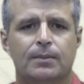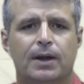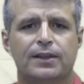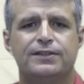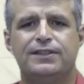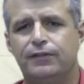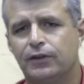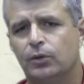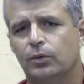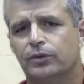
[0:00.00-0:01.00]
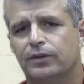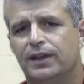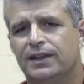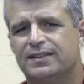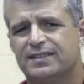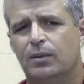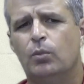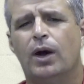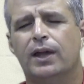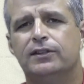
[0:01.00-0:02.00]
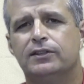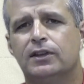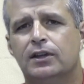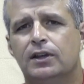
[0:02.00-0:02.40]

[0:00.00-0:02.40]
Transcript: but it's difficult in some ways